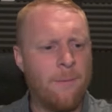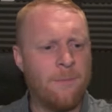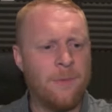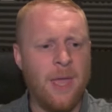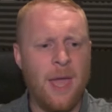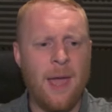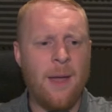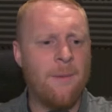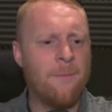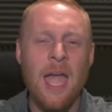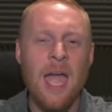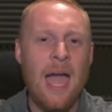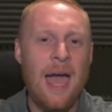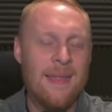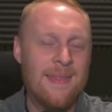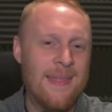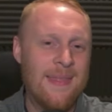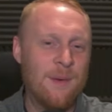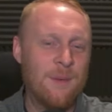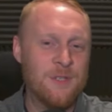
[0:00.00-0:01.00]
Yeah,
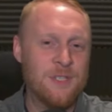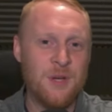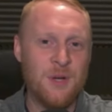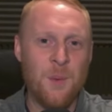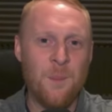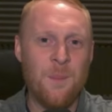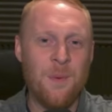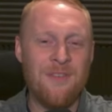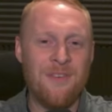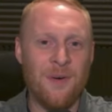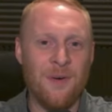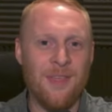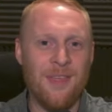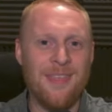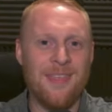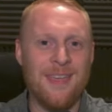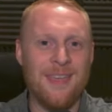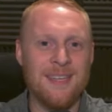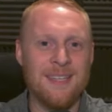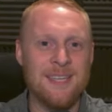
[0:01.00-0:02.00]
and then there was a number of other
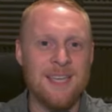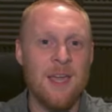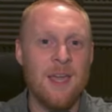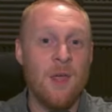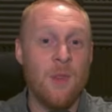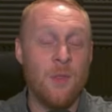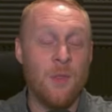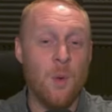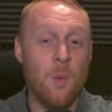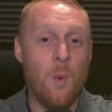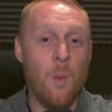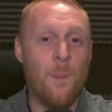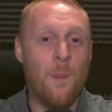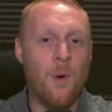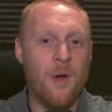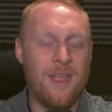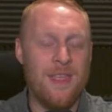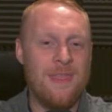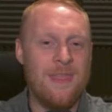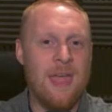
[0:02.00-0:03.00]
things that were
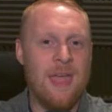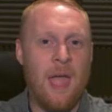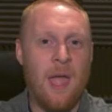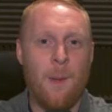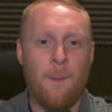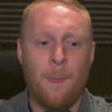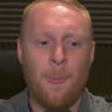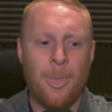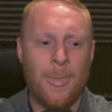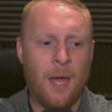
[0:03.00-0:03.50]
put in there.